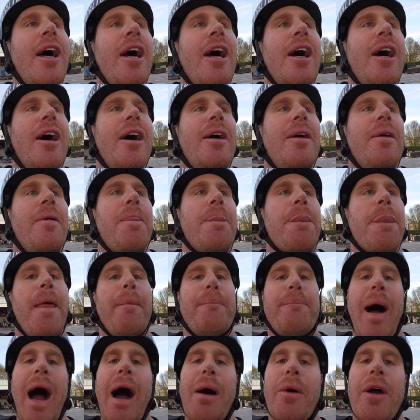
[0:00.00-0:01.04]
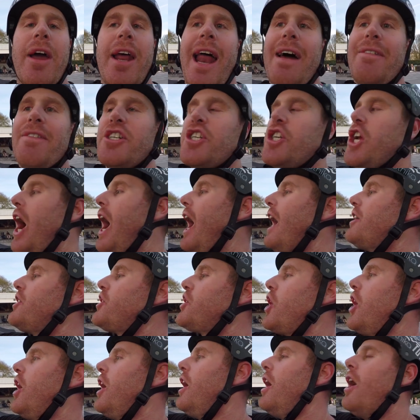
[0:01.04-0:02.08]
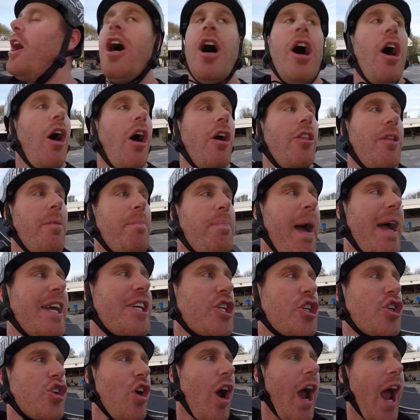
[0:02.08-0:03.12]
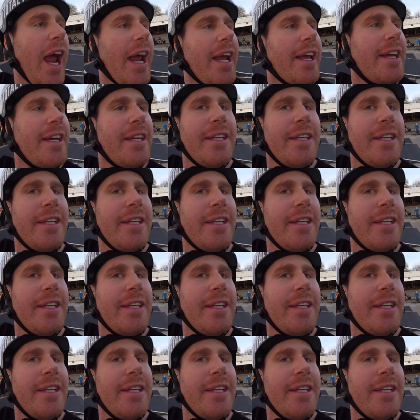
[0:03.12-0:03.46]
best trick. But we're going to have a judge on the best trick.